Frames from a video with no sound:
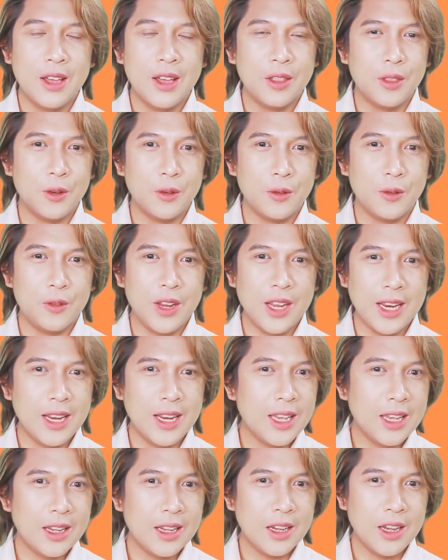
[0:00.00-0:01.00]
the
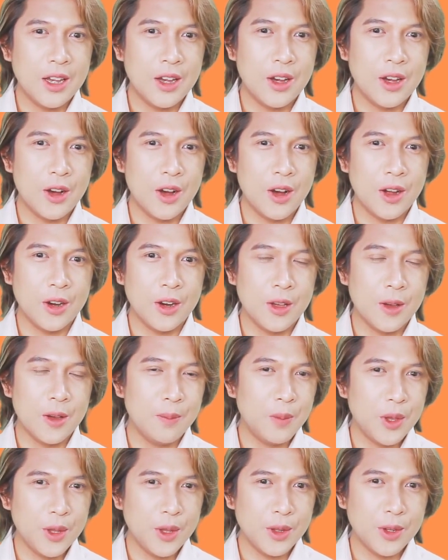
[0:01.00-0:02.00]
reading on
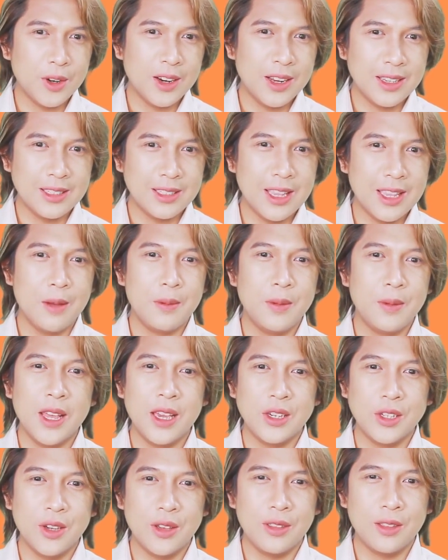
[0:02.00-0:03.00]
computer
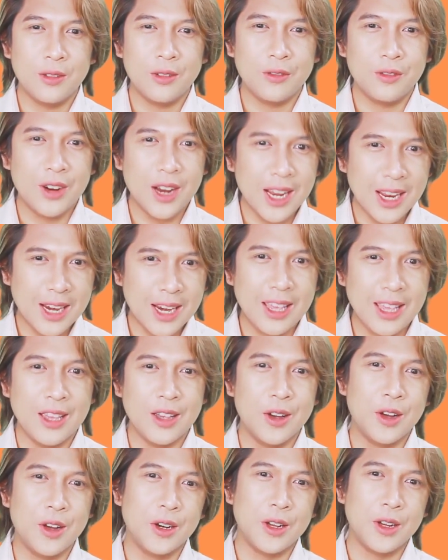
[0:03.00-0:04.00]
examination, the writing
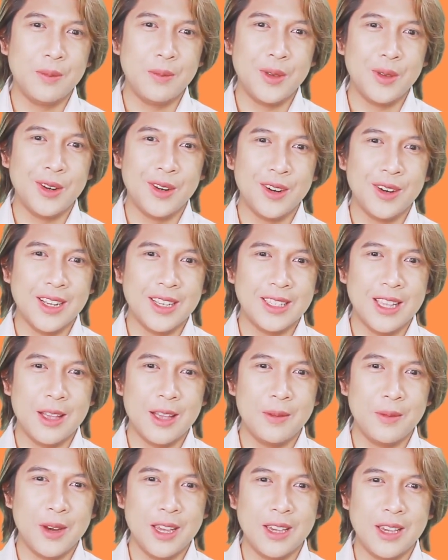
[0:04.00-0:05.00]
on computer
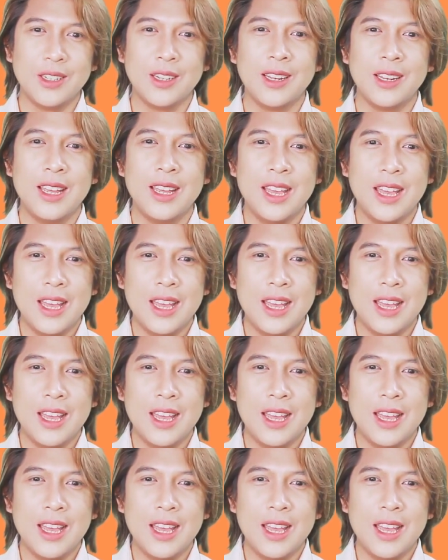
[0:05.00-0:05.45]
examination,